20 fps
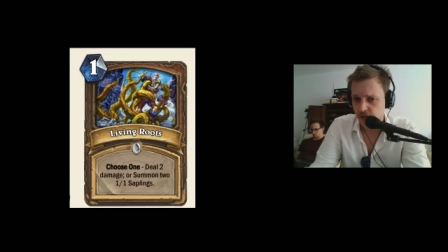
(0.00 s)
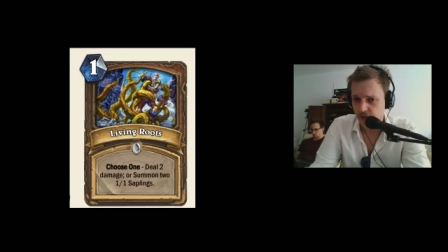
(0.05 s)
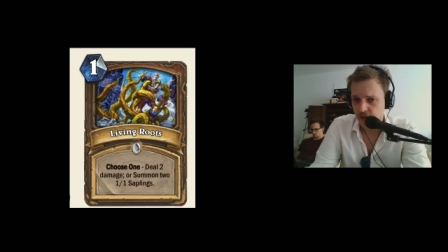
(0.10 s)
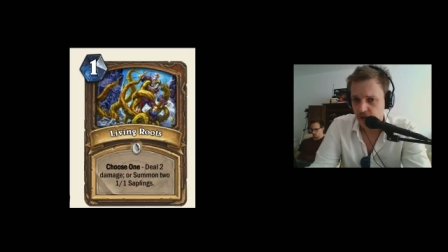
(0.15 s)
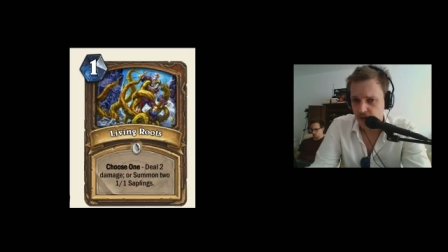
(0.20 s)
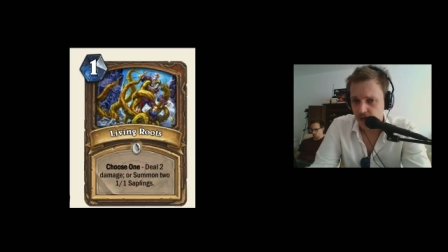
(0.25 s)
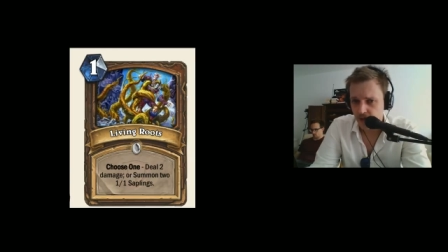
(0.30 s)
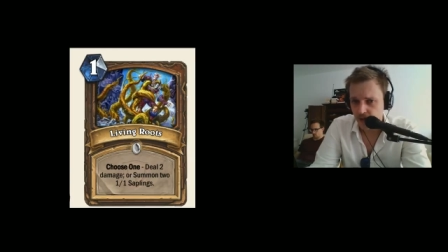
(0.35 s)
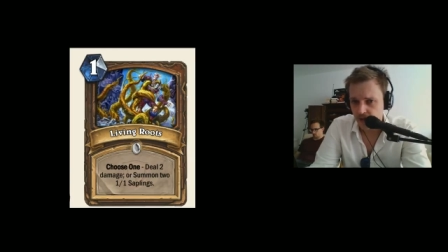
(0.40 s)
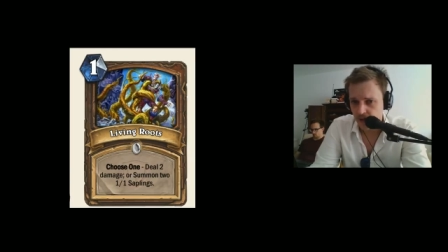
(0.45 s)

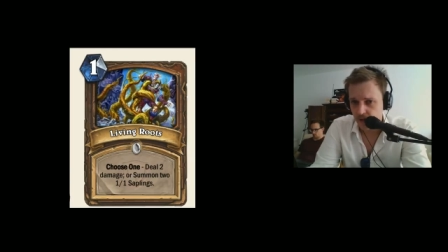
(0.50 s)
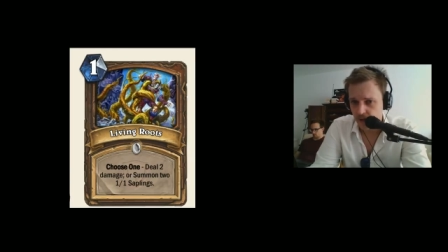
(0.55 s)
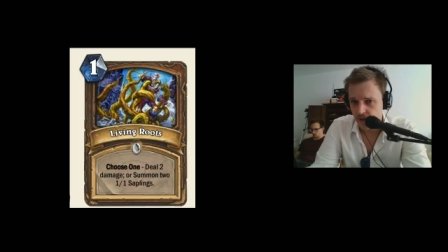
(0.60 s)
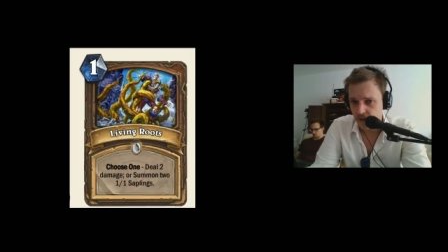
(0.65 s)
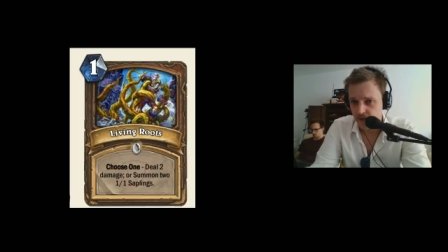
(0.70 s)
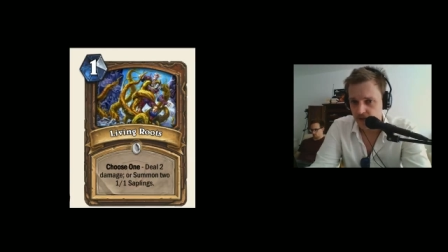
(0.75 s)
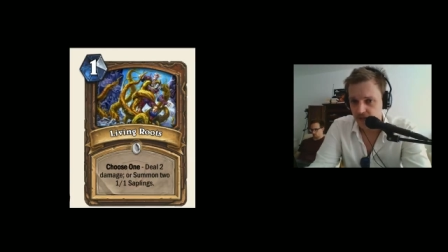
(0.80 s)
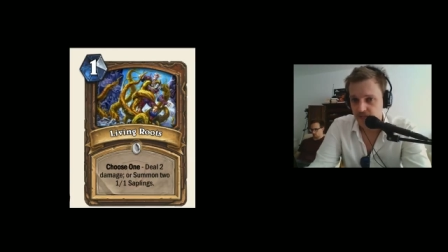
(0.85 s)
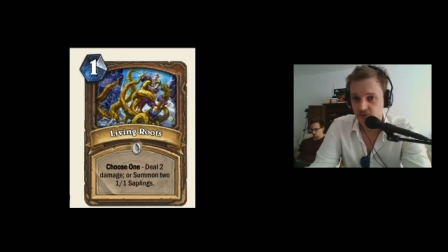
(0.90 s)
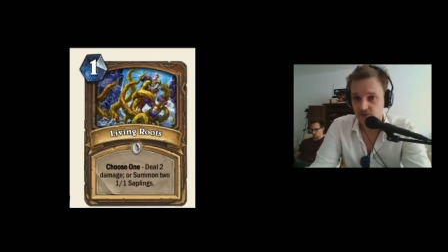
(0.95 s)

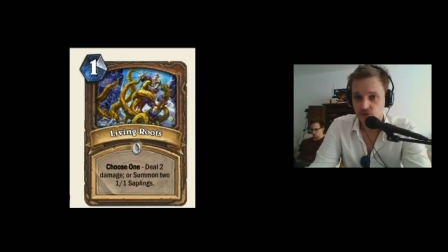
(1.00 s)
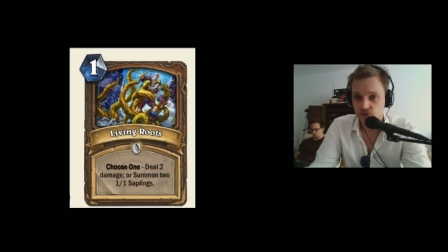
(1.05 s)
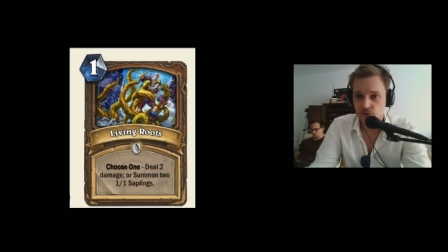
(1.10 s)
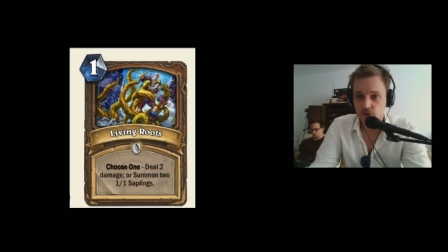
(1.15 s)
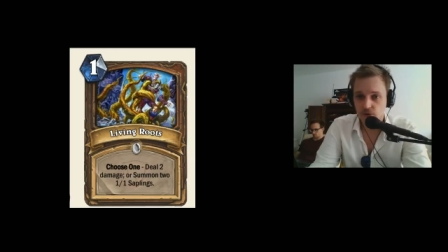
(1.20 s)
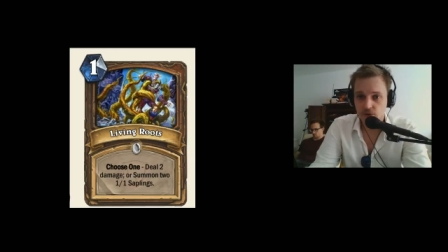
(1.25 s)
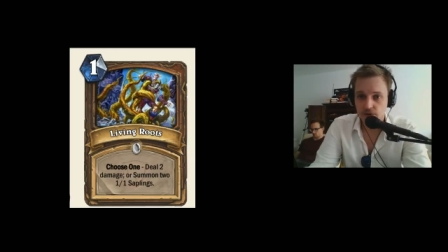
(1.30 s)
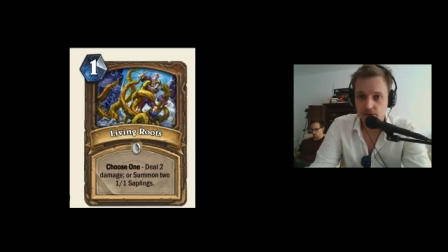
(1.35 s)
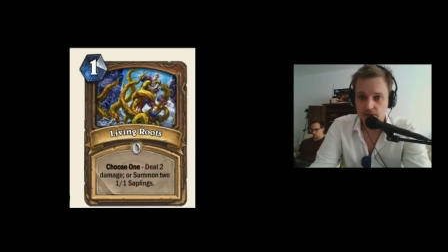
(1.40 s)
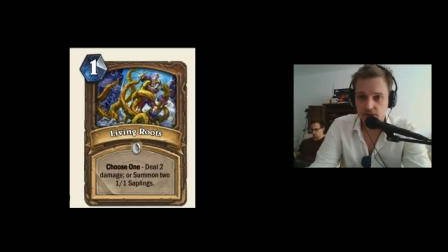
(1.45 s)
Savage
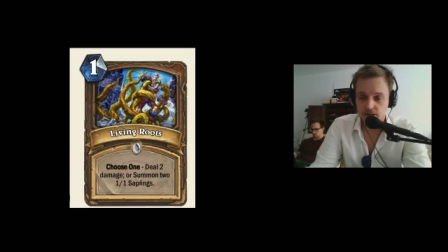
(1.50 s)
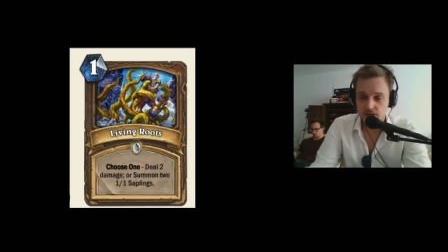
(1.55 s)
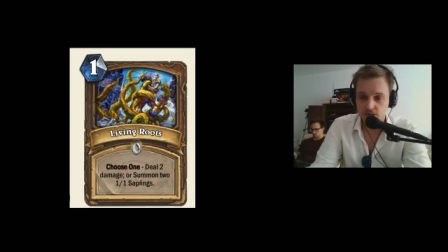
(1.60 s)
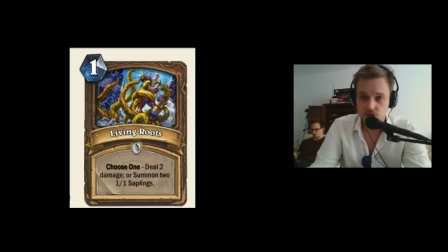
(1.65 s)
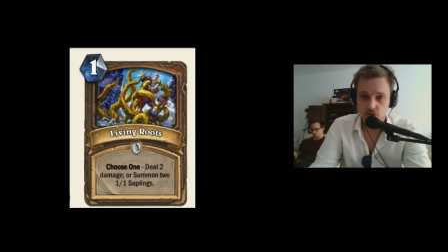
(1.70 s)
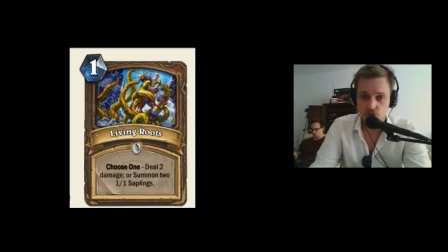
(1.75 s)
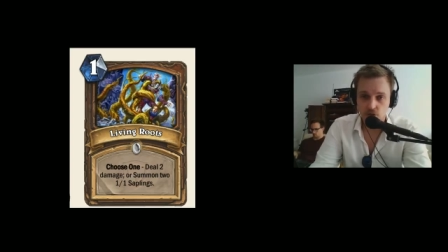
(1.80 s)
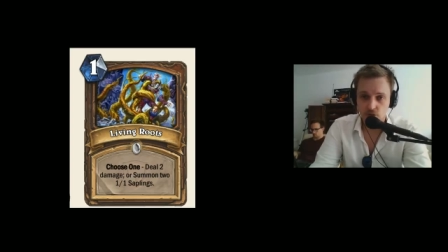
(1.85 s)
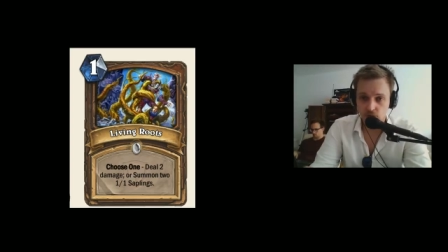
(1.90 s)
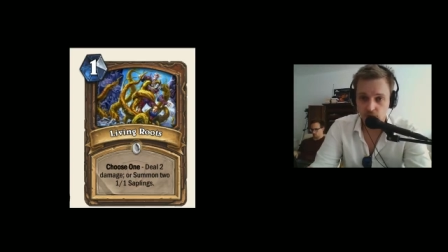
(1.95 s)
Raw, and
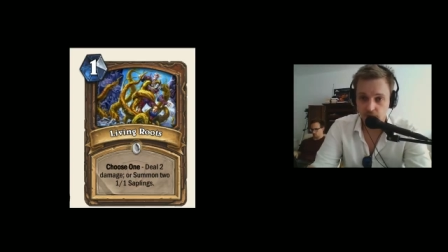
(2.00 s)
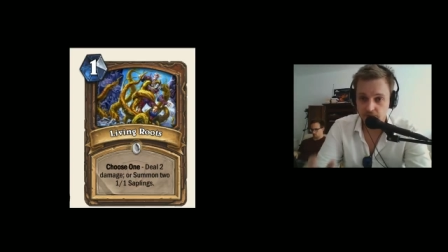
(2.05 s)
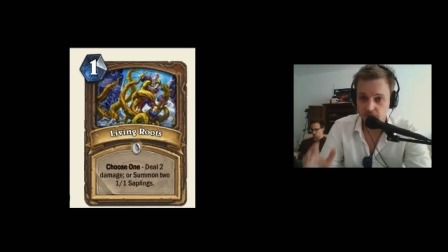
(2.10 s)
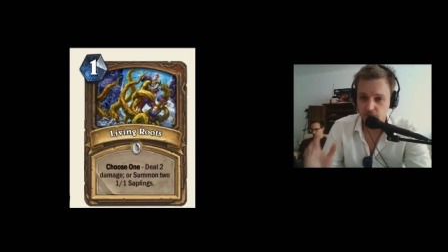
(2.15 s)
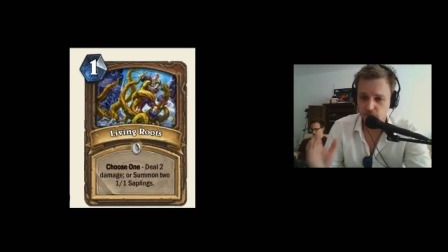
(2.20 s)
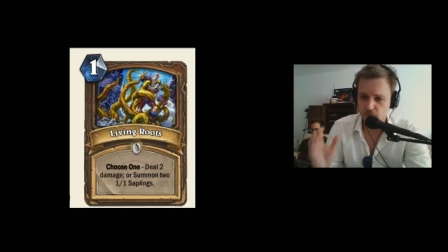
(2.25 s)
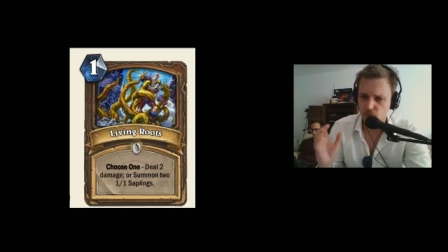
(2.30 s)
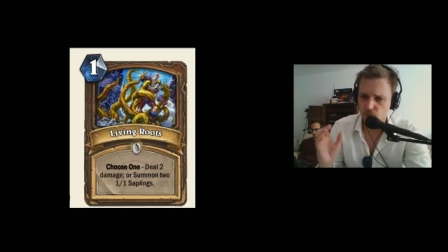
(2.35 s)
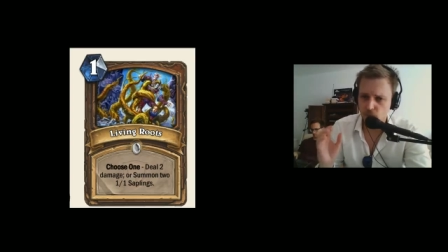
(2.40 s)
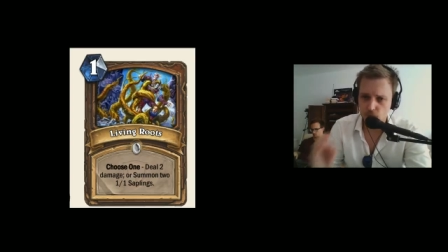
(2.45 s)
you have
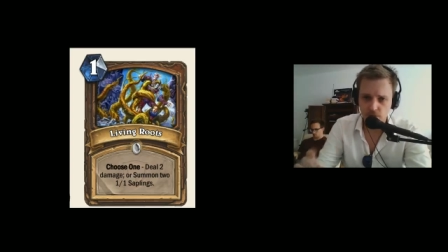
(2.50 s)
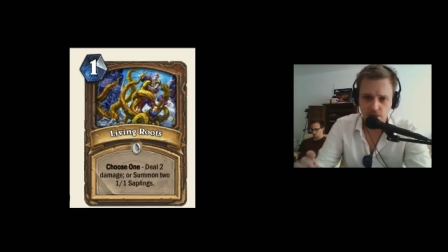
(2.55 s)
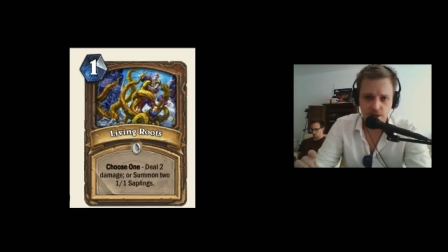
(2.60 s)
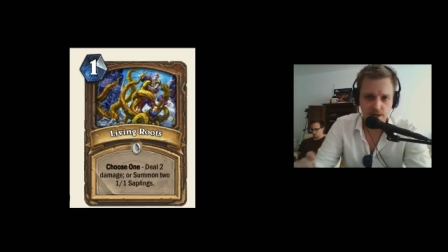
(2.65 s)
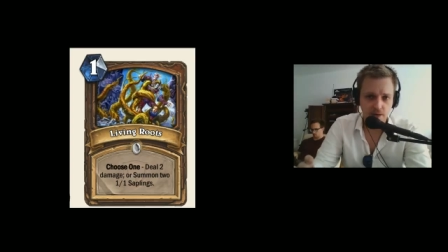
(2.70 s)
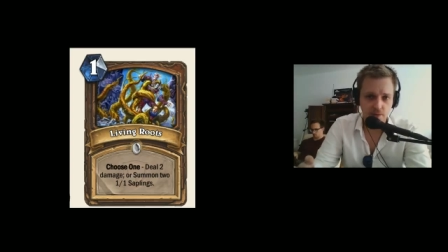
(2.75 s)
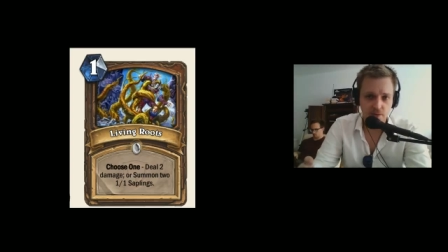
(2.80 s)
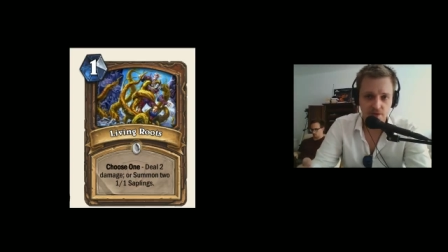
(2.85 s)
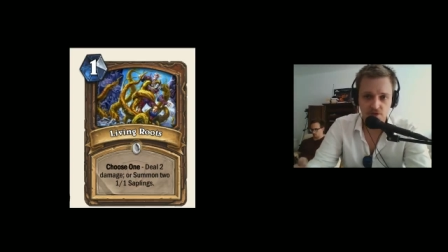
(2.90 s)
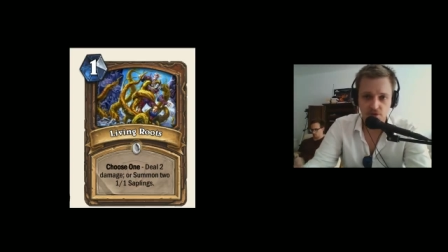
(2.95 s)
a really
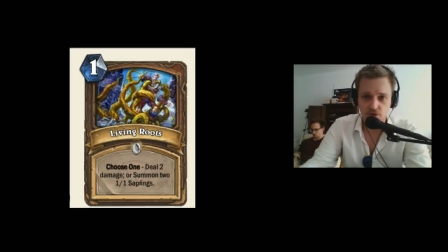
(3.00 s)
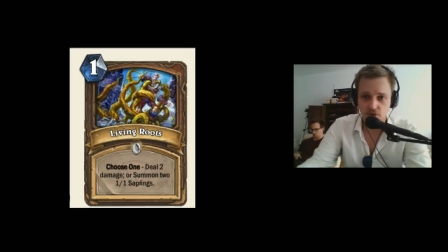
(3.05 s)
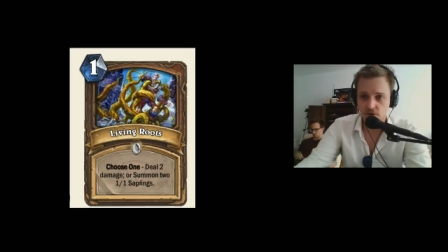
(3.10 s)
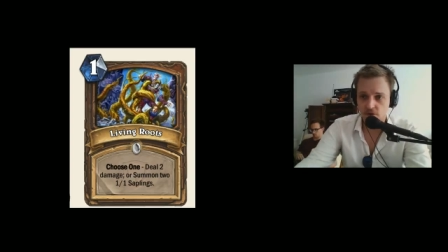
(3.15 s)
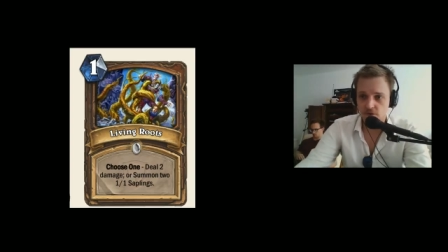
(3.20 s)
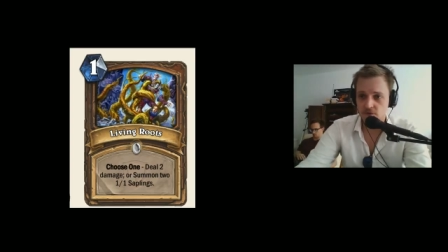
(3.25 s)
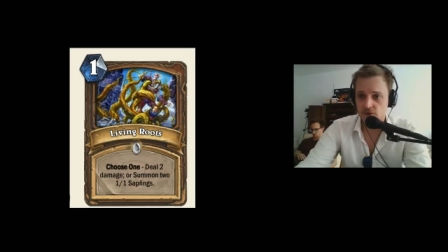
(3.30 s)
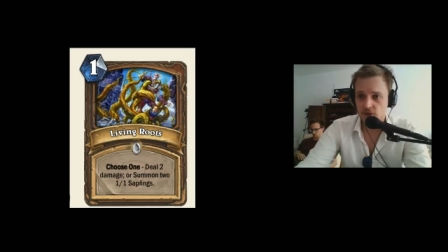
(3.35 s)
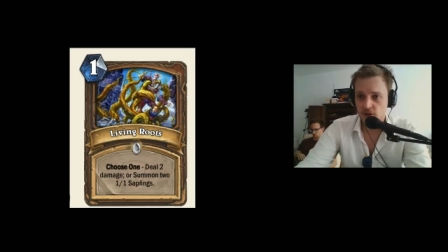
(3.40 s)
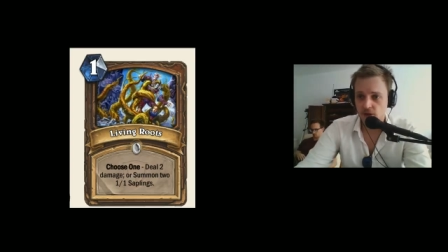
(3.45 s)
aggressive
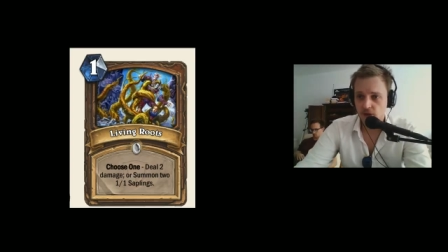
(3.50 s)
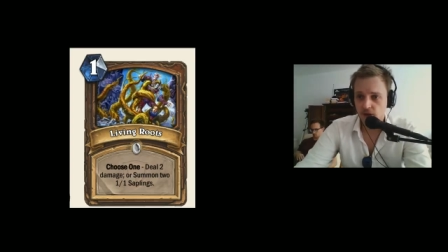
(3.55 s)
curve.